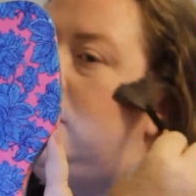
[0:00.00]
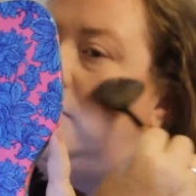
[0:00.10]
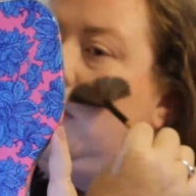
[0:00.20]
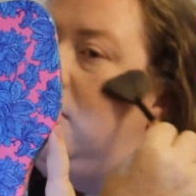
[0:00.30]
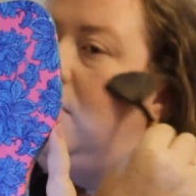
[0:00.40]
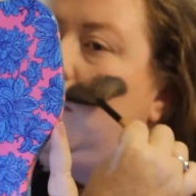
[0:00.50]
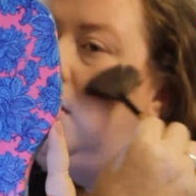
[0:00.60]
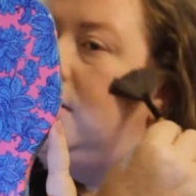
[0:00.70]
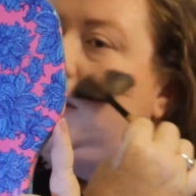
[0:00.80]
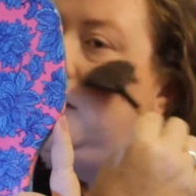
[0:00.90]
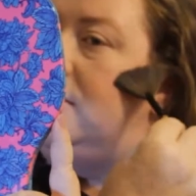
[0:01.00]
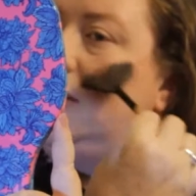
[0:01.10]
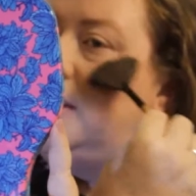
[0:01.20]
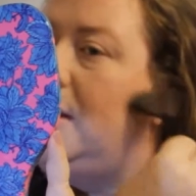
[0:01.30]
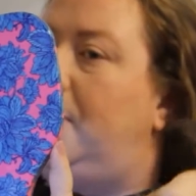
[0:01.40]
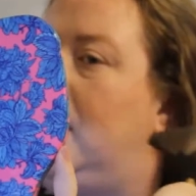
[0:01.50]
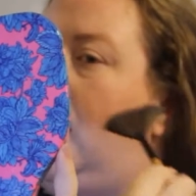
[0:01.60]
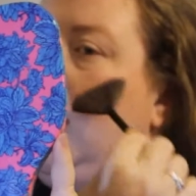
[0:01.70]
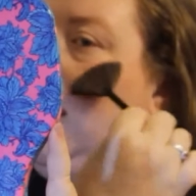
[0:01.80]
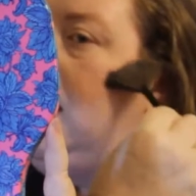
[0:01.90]
don't want to use a separate
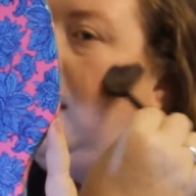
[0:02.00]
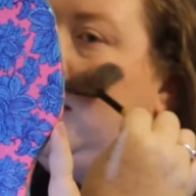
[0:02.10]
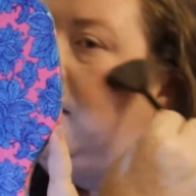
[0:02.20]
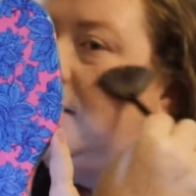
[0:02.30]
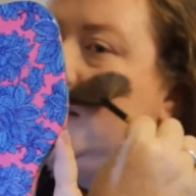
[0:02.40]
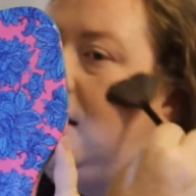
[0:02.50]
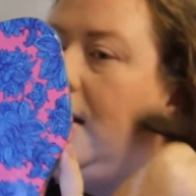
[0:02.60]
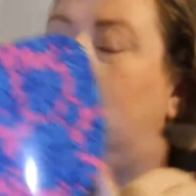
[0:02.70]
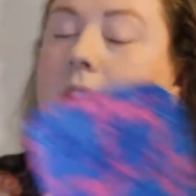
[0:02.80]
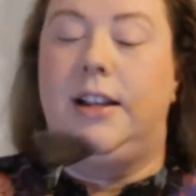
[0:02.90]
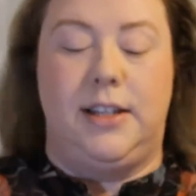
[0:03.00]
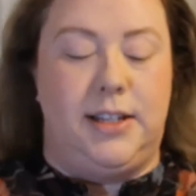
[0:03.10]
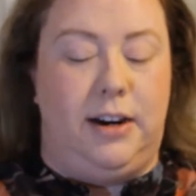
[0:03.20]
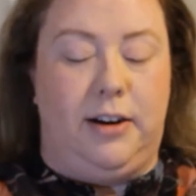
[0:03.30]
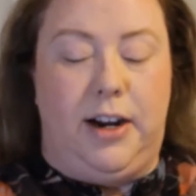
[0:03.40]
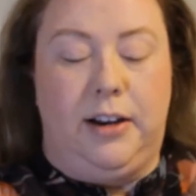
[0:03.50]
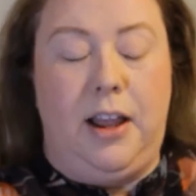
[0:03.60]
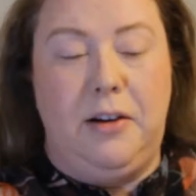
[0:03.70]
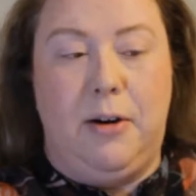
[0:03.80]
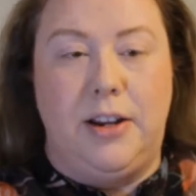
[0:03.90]
highlighter, it's not necessary. And
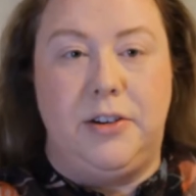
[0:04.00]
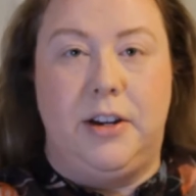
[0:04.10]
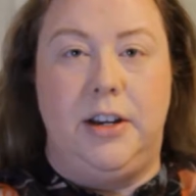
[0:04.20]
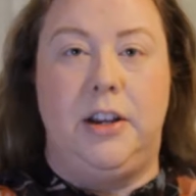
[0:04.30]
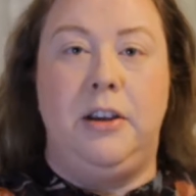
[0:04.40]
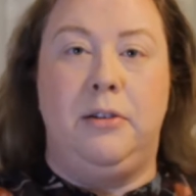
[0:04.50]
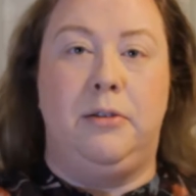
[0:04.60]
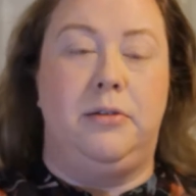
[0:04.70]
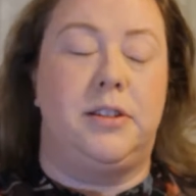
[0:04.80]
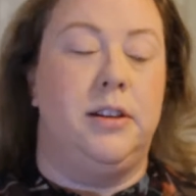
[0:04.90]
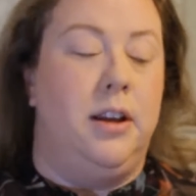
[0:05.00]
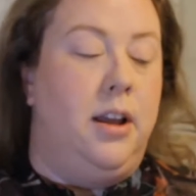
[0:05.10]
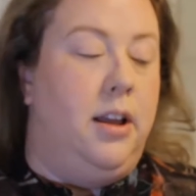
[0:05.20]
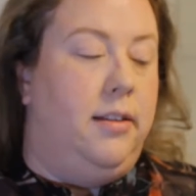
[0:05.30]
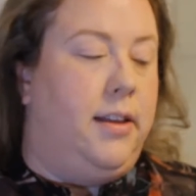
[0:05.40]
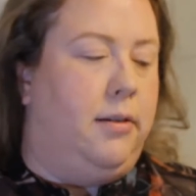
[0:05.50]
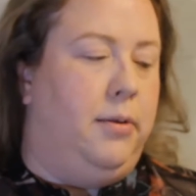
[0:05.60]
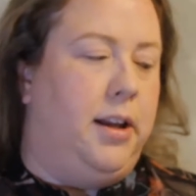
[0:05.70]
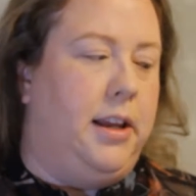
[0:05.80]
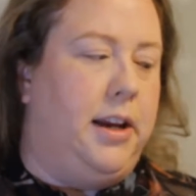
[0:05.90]
likewise, you can use that
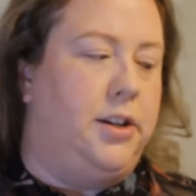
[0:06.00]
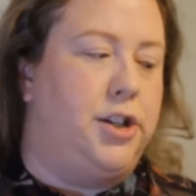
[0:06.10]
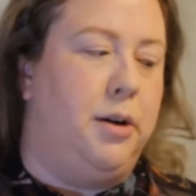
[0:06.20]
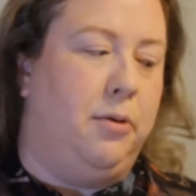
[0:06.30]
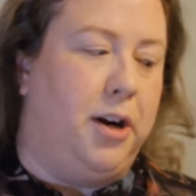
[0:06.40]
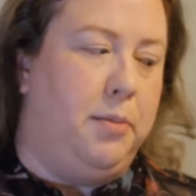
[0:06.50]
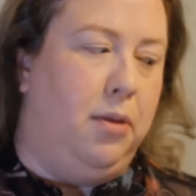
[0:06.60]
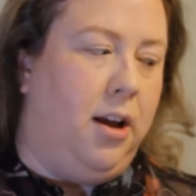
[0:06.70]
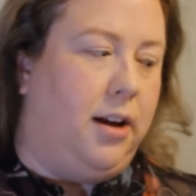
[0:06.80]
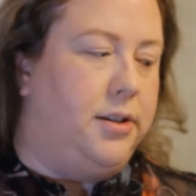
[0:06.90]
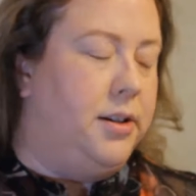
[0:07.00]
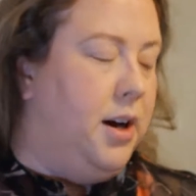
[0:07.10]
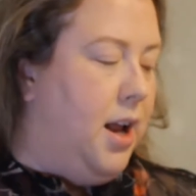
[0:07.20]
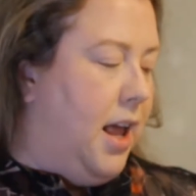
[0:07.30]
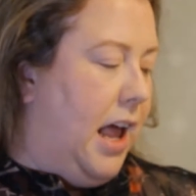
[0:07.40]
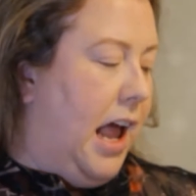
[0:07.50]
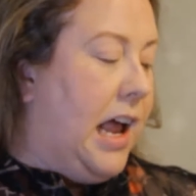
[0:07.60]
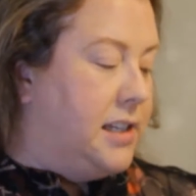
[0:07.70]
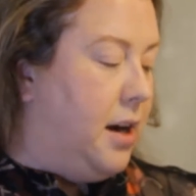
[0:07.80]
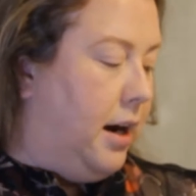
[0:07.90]
really shimmery blush
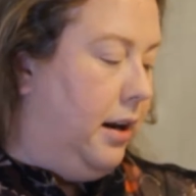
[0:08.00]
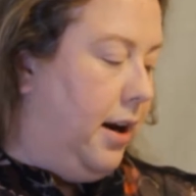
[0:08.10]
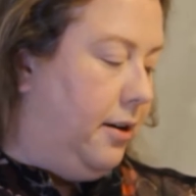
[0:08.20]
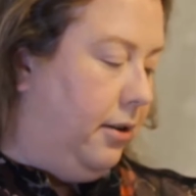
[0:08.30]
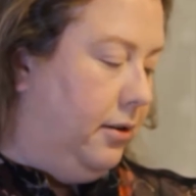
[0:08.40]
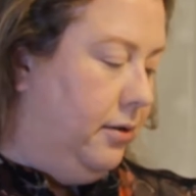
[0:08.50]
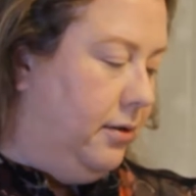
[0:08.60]
as a highlighter.